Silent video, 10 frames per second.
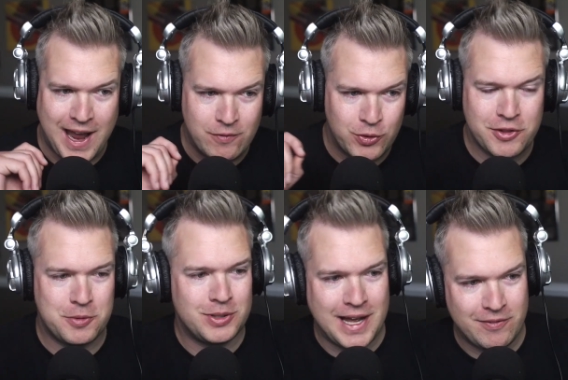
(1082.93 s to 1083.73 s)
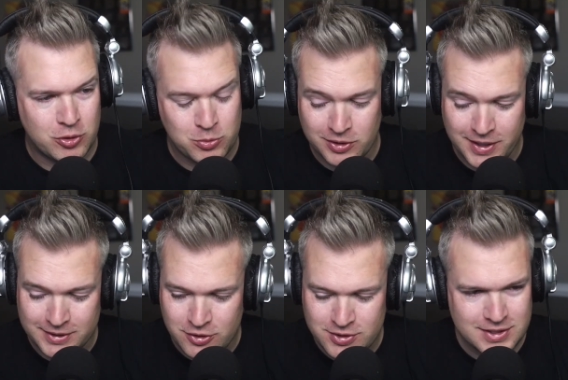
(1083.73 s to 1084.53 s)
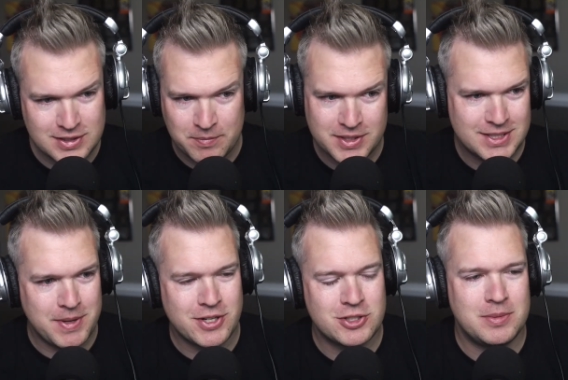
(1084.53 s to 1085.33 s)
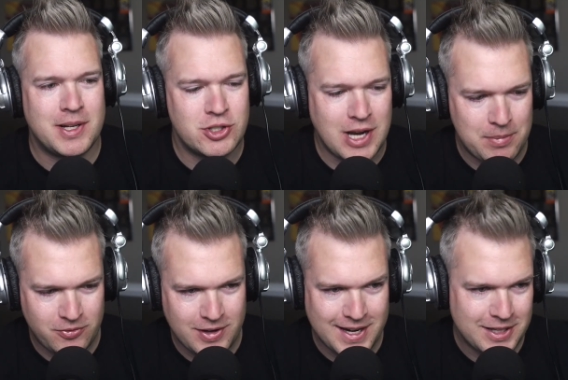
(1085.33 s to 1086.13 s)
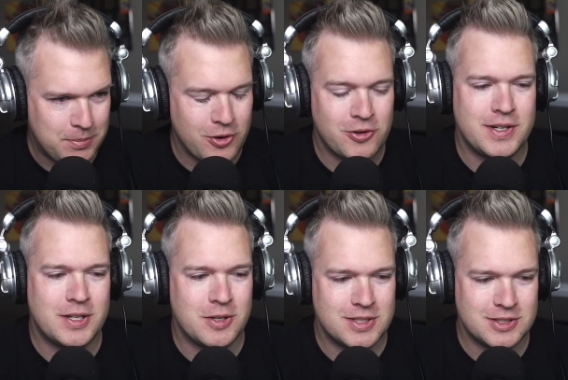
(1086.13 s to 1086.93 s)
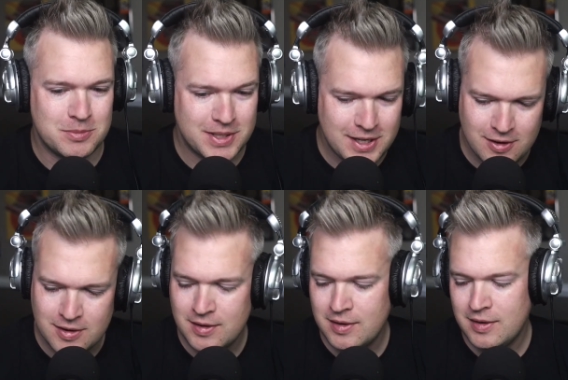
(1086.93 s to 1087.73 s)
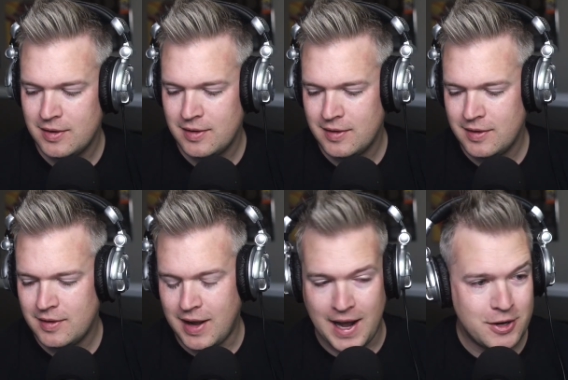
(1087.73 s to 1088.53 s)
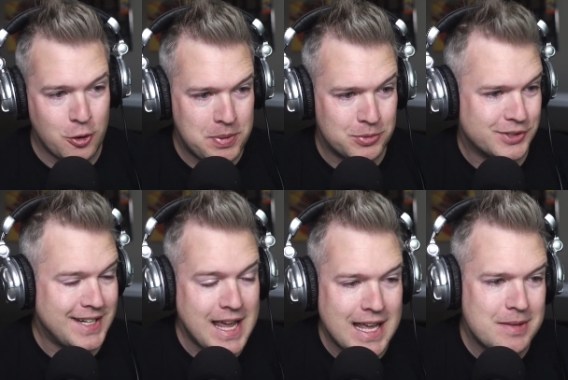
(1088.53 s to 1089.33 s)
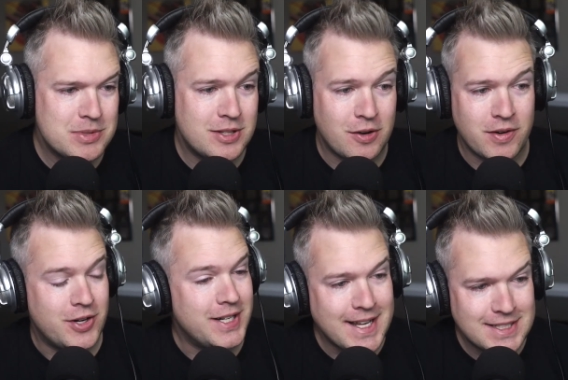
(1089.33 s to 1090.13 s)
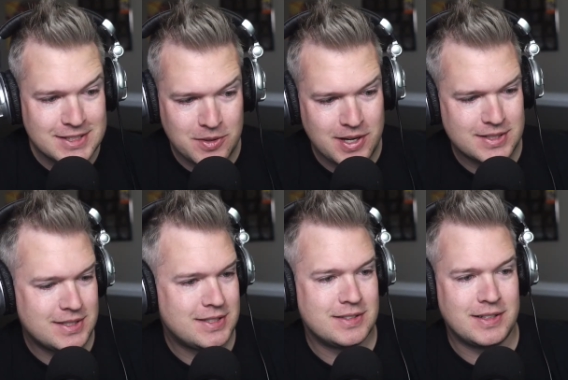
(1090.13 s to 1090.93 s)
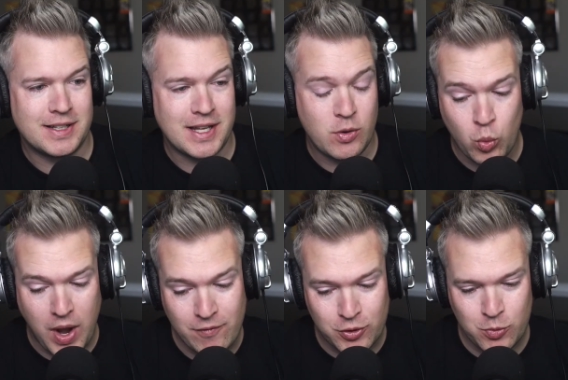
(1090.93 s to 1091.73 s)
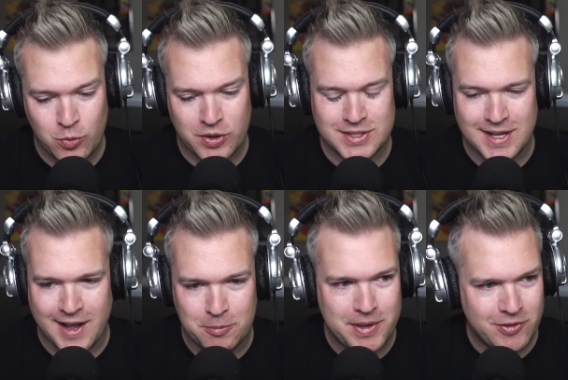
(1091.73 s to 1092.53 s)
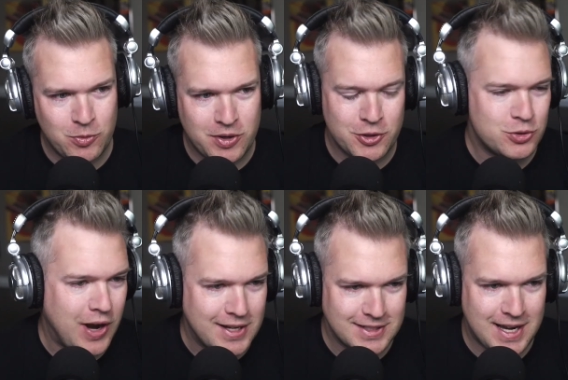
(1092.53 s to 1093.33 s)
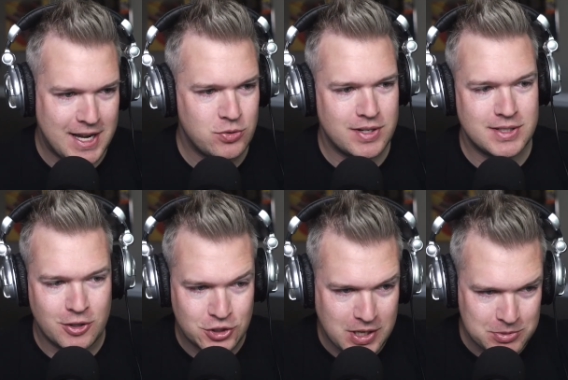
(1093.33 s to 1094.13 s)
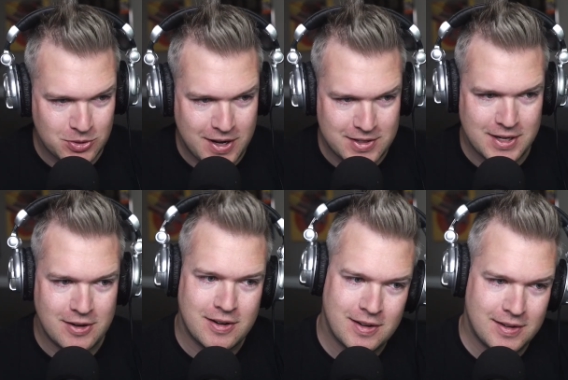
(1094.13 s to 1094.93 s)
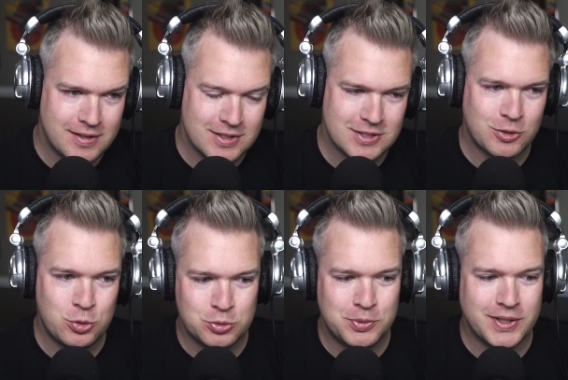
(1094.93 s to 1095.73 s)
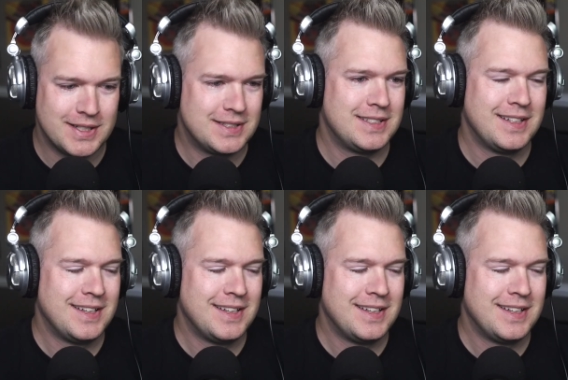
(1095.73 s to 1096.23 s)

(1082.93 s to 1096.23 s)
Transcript: every other platform. We're like, there's just something special about Shopify and the partner ecosystem here. I know people's names; they're very nice to us. Like they, everyone wants to help everyone. There's rising tides raising all ships around here. Hundred percent. This is a cool place